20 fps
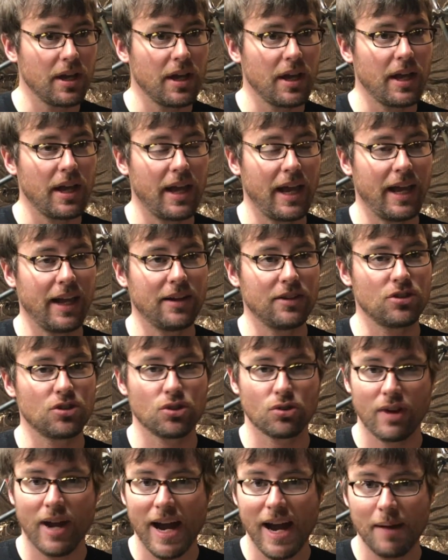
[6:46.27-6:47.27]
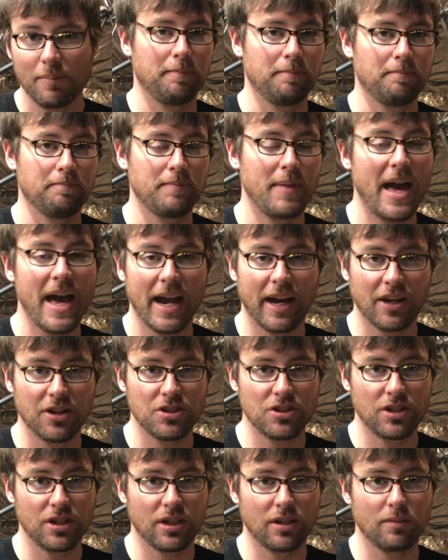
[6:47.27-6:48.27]
and straps,
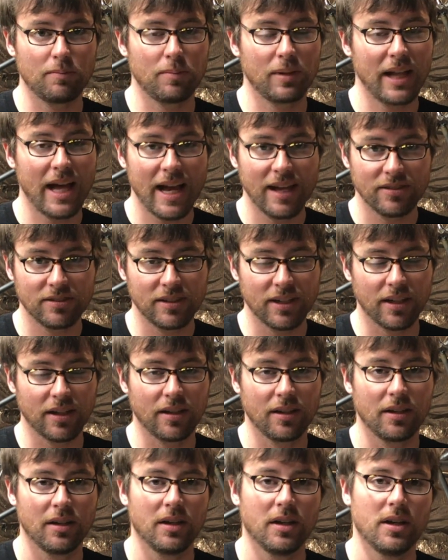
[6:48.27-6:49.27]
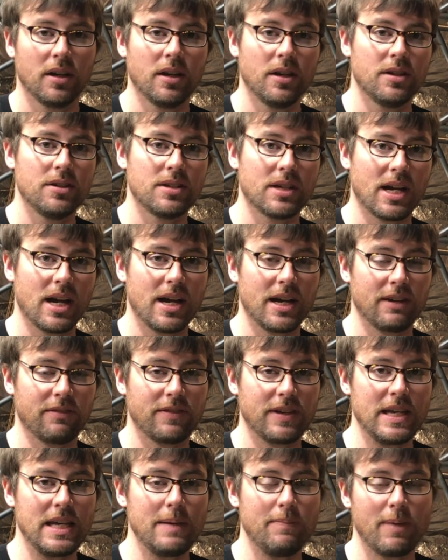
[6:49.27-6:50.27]
packaging, plastic to kind of
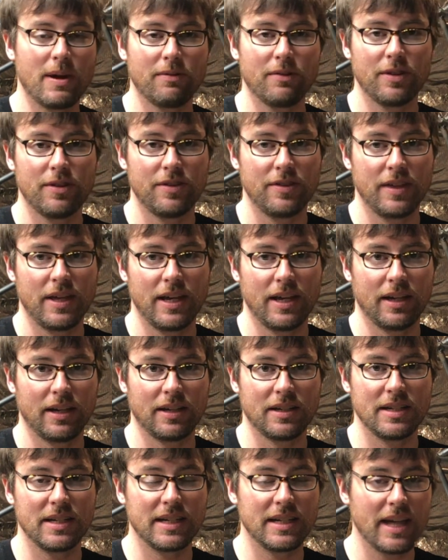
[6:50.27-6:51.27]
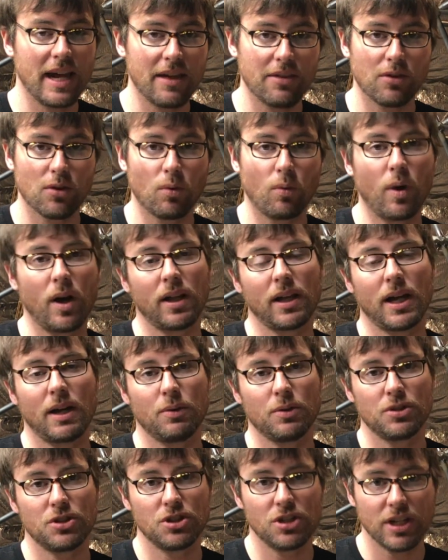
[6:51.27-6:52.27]
keep everything together while I
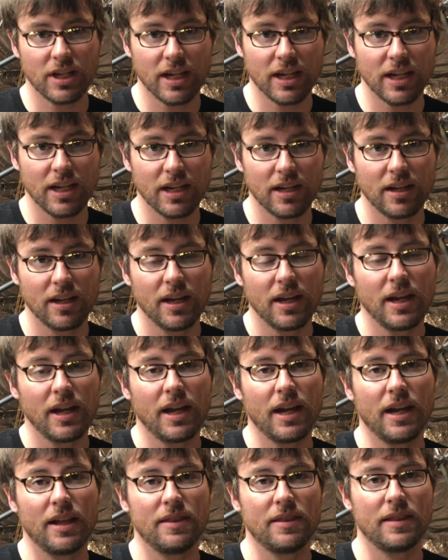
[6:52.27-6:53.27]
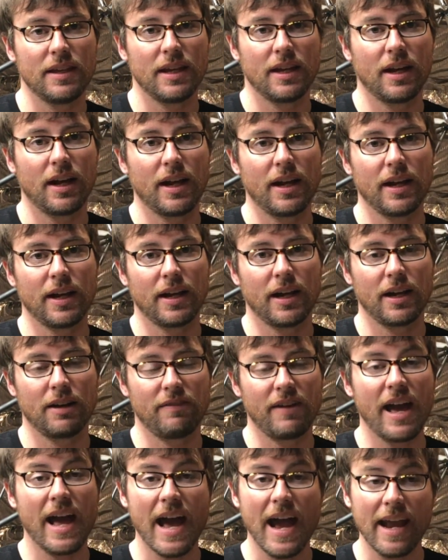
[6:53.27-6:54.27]
was jigging it, and then I kind of
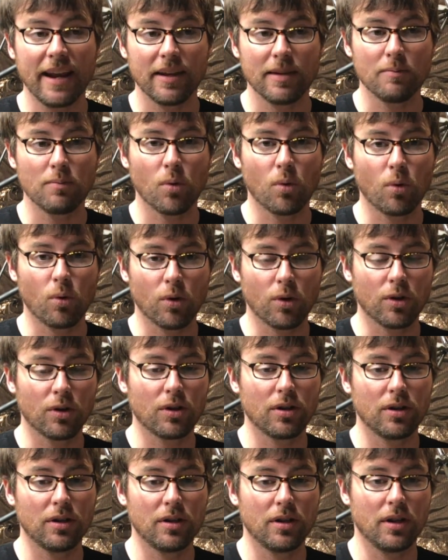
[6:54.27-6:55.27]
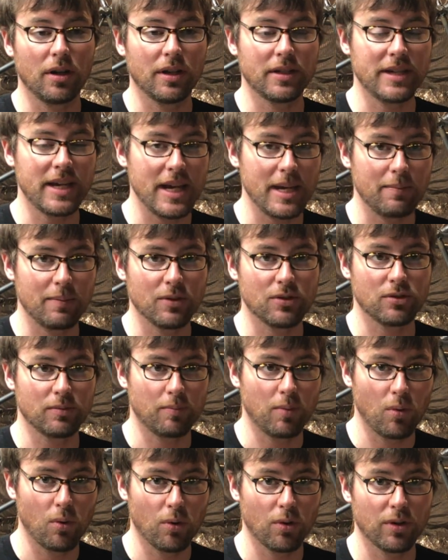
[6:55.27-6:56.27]
added more tape and
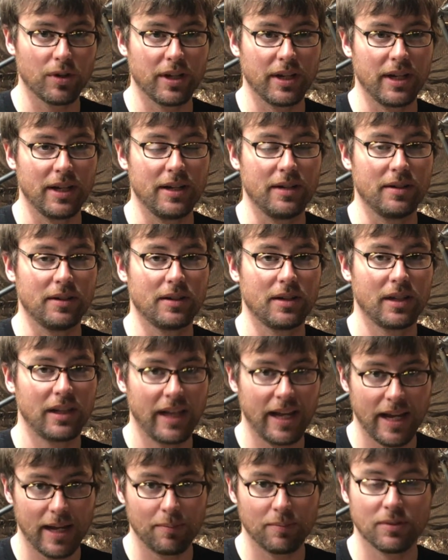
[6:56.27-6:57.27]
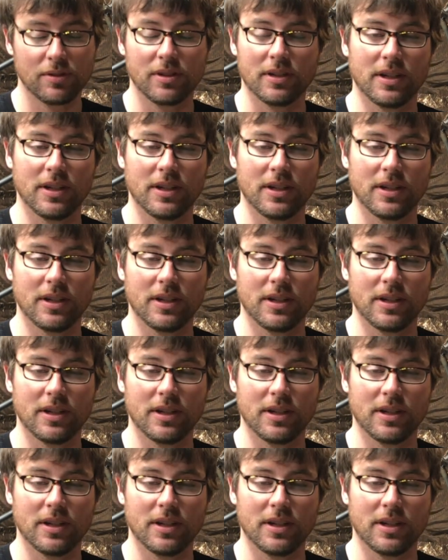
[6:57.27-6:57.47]
support and clamps and